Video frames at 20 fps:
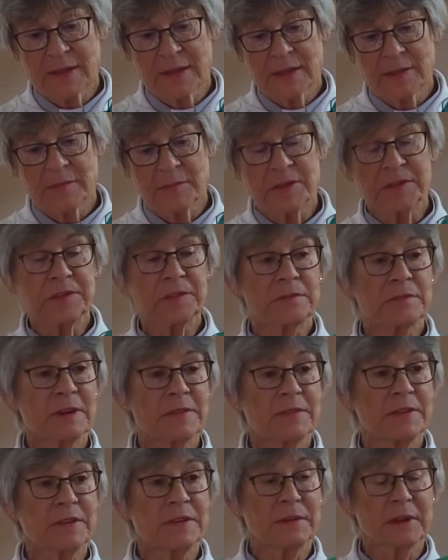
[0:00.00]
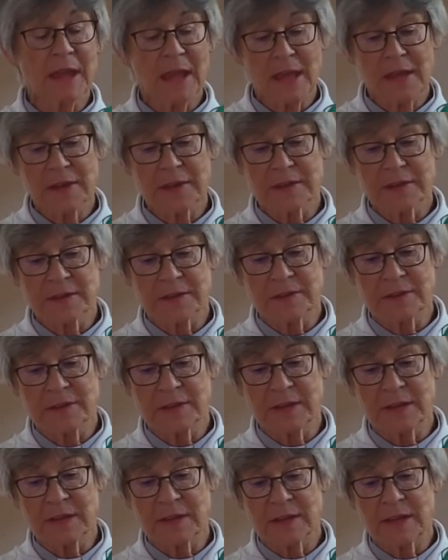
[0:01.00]
Mr. Revenue Canada, on
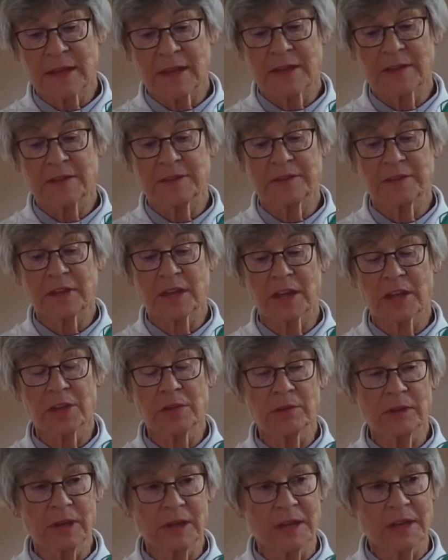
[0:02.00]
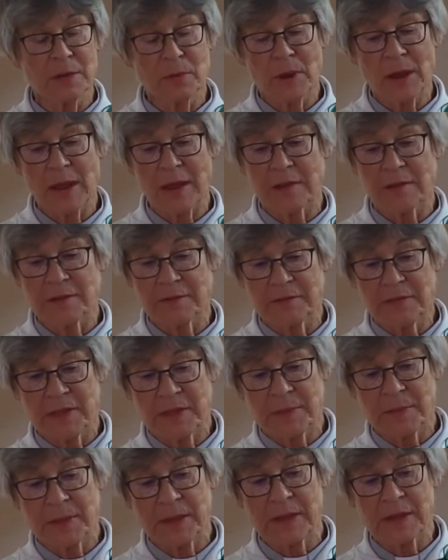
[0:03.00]
the other hand, is acutely aware of the
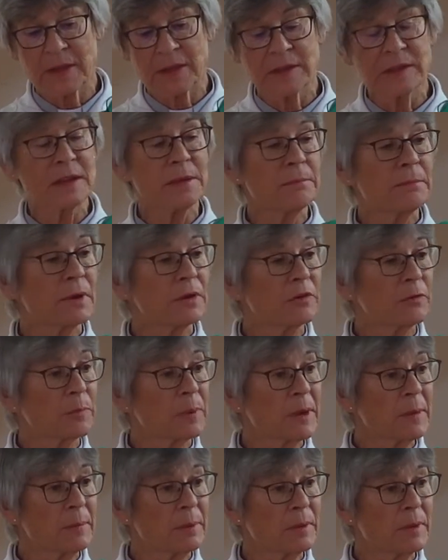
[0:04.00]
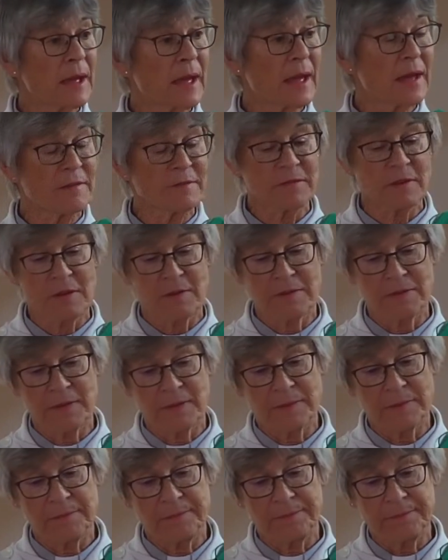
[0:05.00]
opinion that most people have of
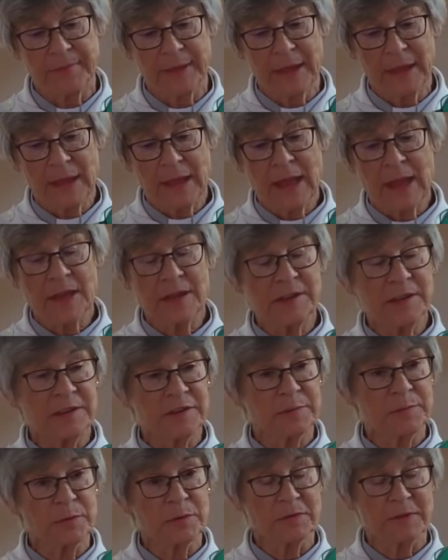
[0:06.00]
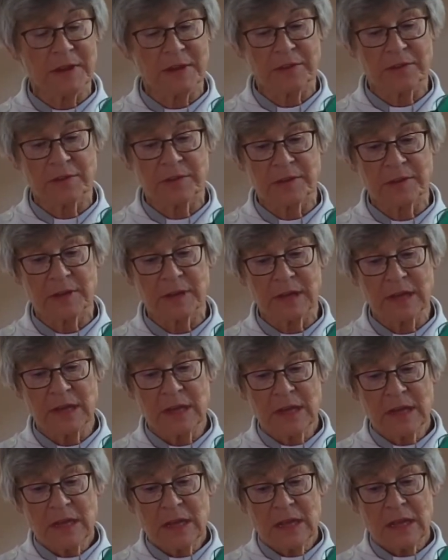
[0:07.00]
him and his profession,
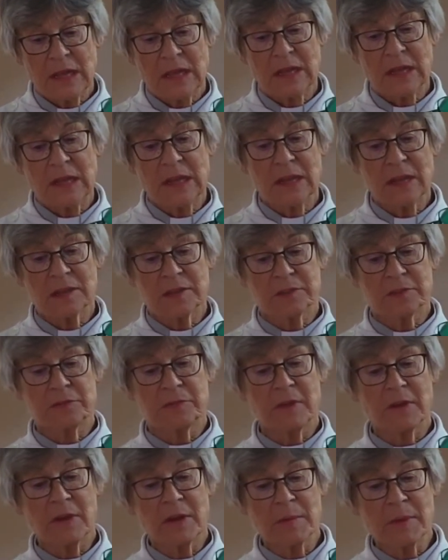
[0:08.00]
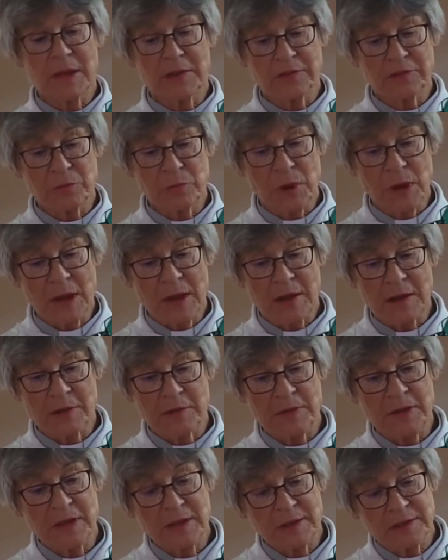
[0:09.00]
and he is very much aware of
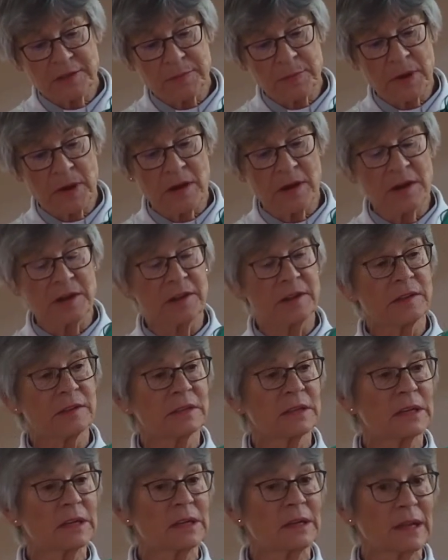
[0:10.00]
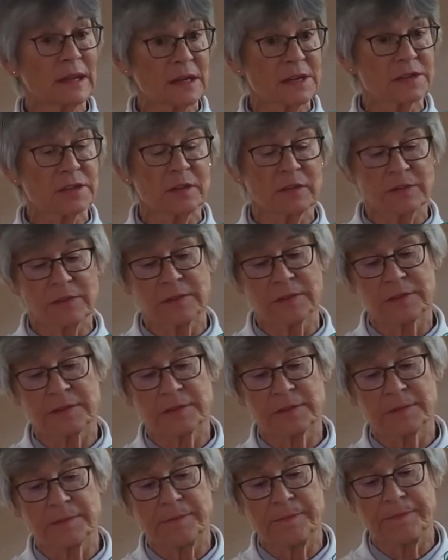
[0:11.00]
his part in the collection
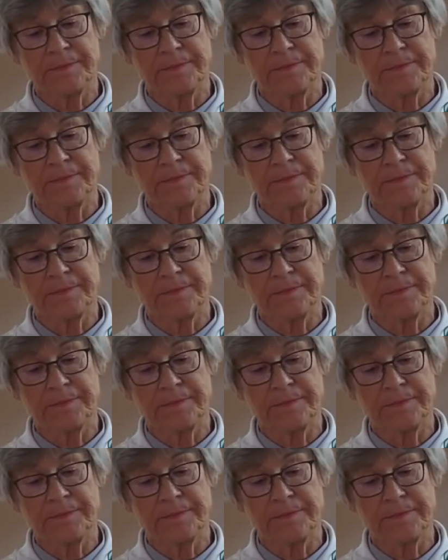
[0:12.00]
system.